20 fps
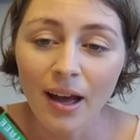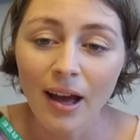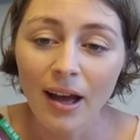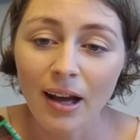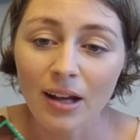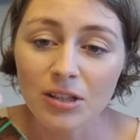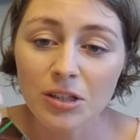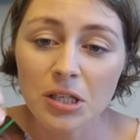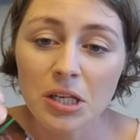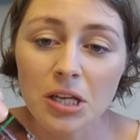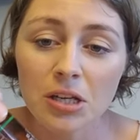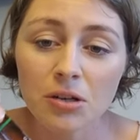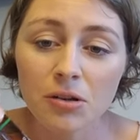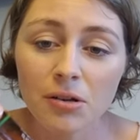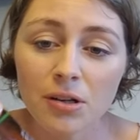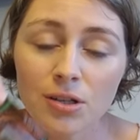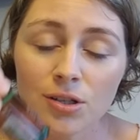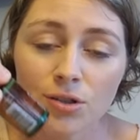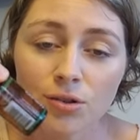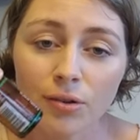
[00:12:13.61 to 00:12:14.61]
a tea
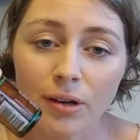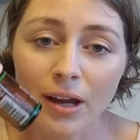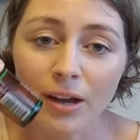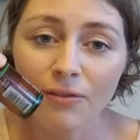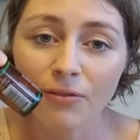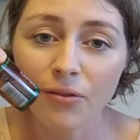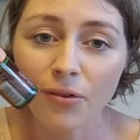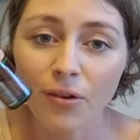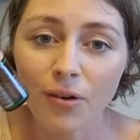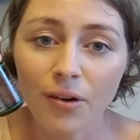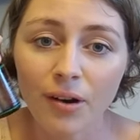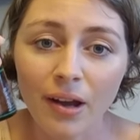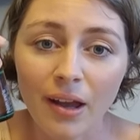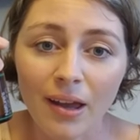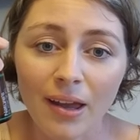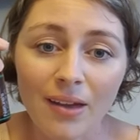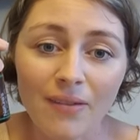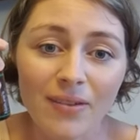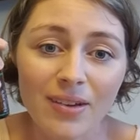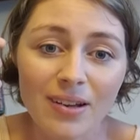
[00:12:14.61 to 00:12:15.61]
tree is great for
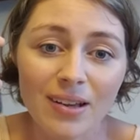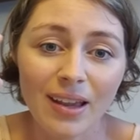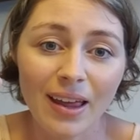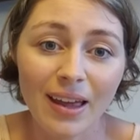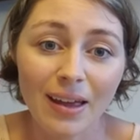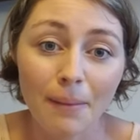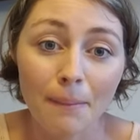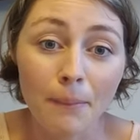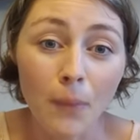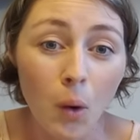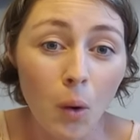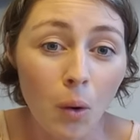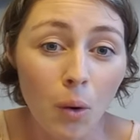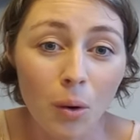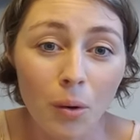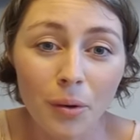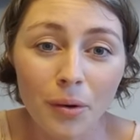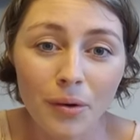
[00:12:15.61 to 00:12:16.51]
even like mold